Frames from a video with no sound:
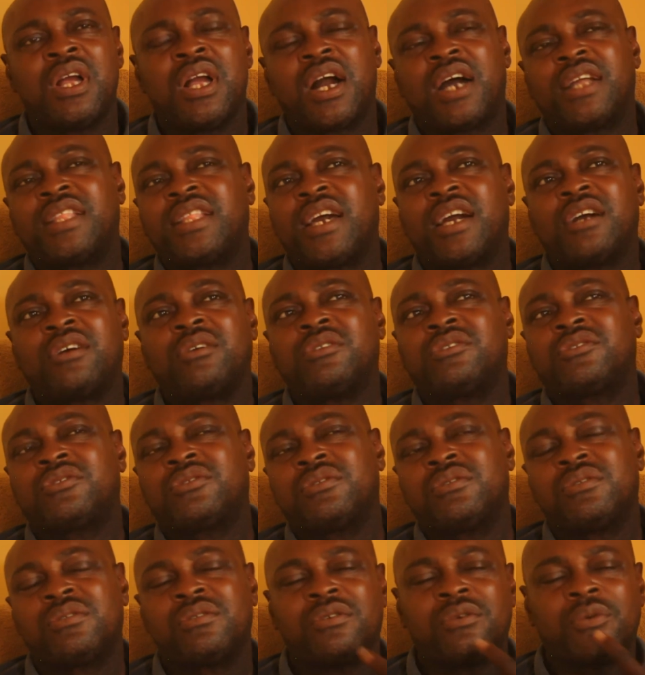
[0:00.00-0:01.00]
And I
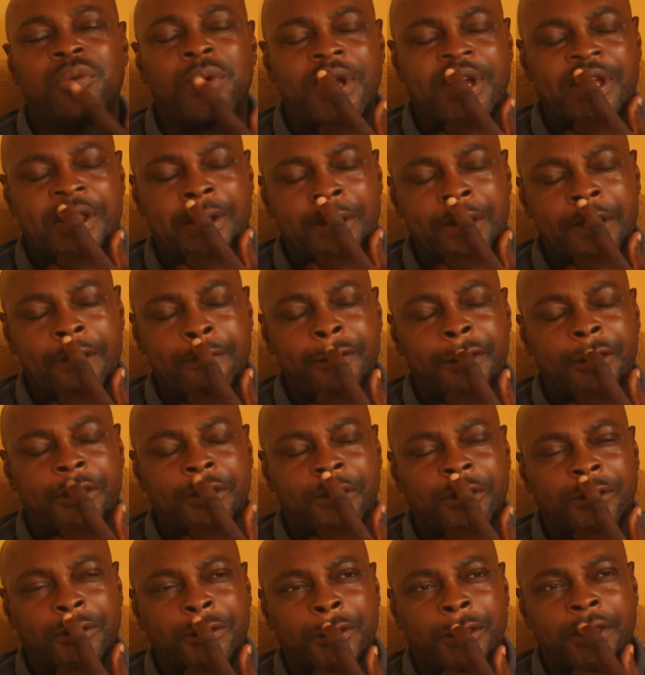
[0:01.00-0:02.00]
also, well, let me
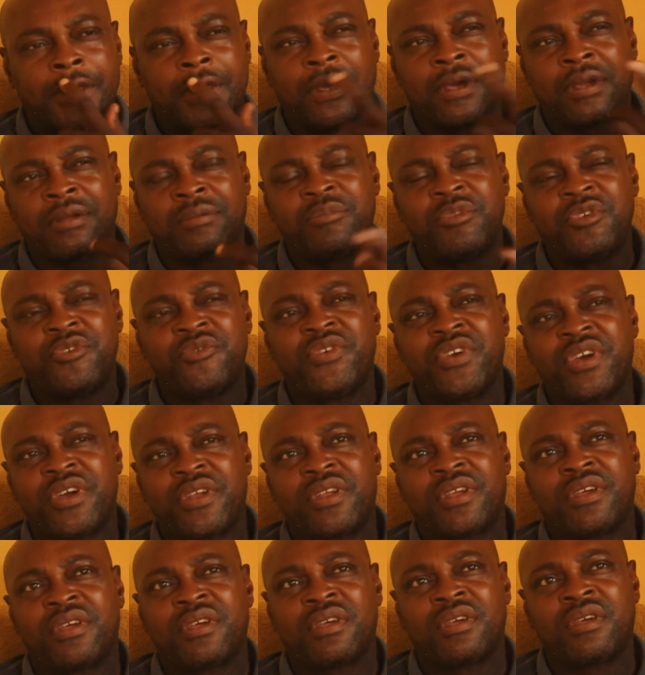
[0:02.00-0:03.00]
not be
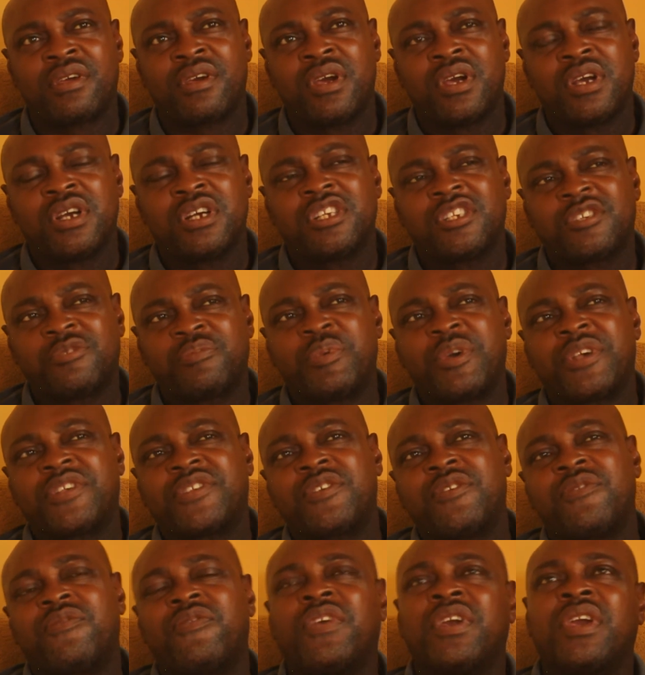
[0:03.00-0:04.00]
very
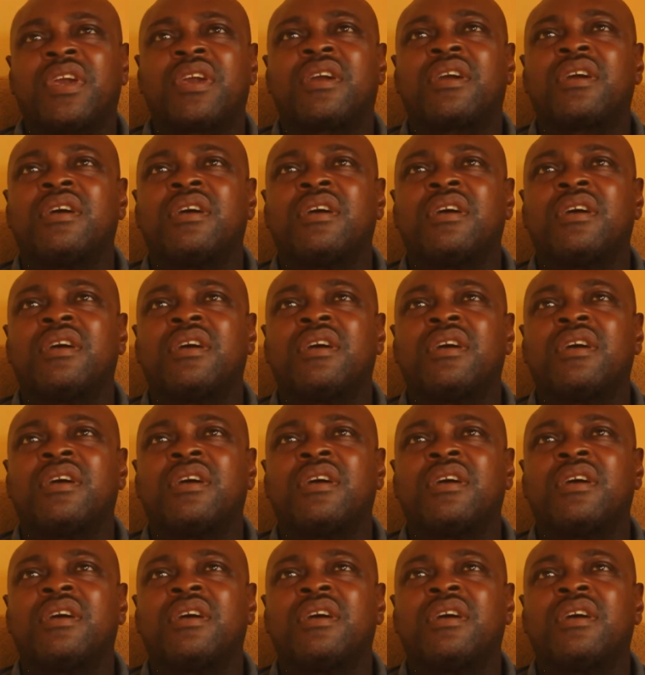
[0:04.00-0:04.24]
specific.